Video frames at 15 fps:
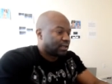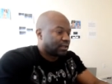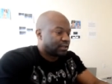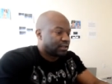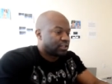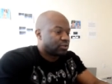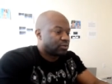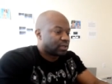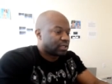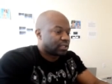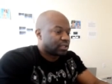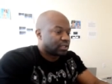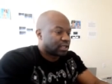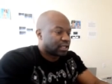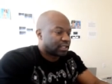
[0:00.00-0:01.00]
and then you want to
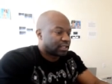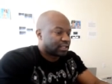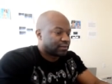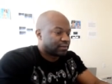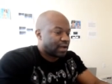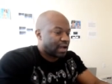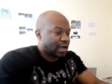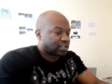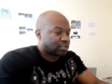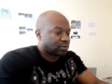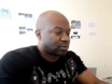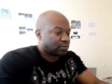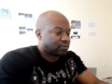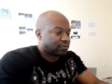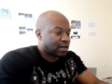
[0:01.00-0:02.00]
look at the
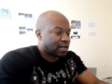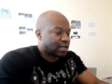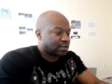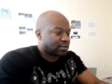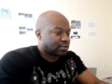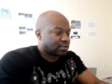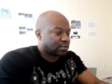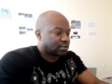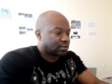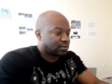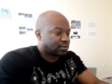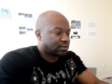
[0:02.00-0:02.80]
actual files